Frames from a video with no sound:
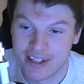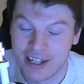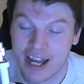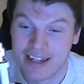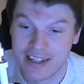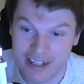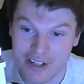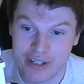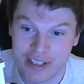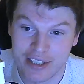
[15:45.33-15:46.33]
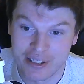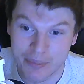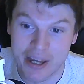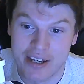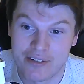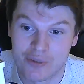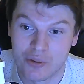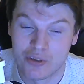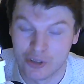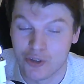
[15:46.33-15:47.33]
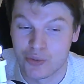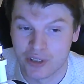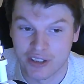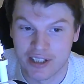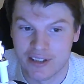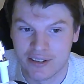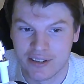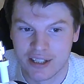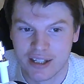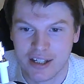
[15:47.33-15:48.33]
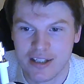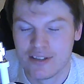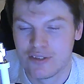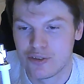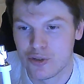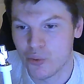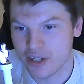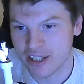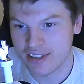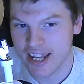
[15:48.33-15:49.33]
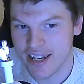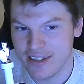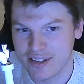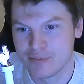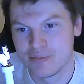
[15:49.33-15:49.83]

and an increase in demand for Scotch whisky. To what extent?